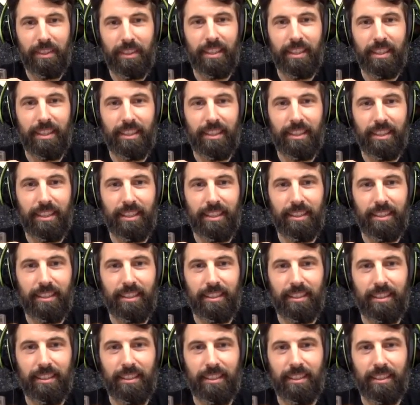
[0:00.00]

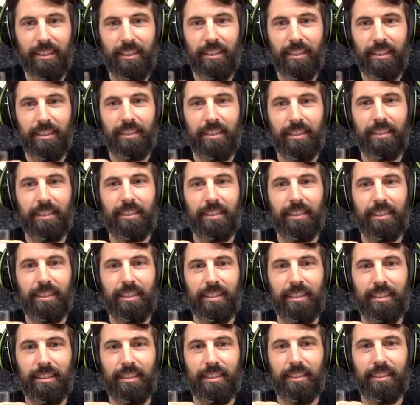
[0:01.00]

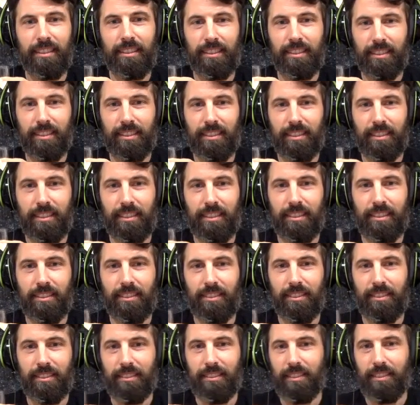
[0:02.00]

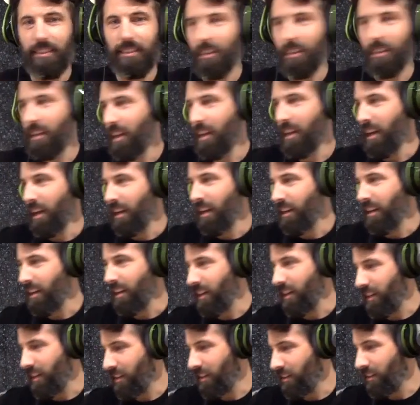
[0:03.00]

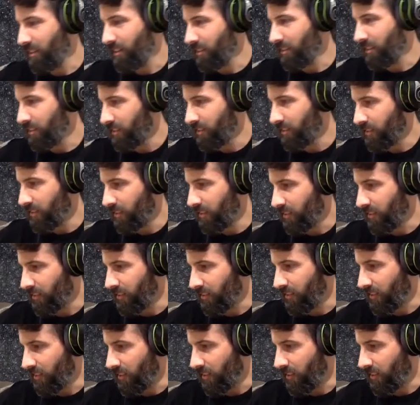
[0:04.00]

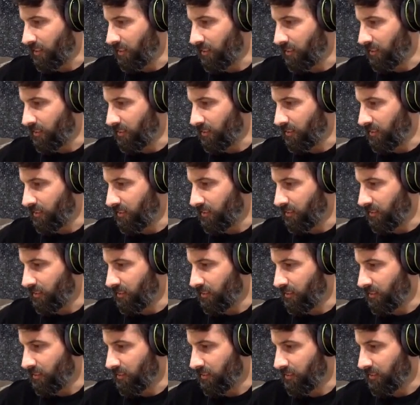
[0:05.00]
No words are spoken by the person on screen.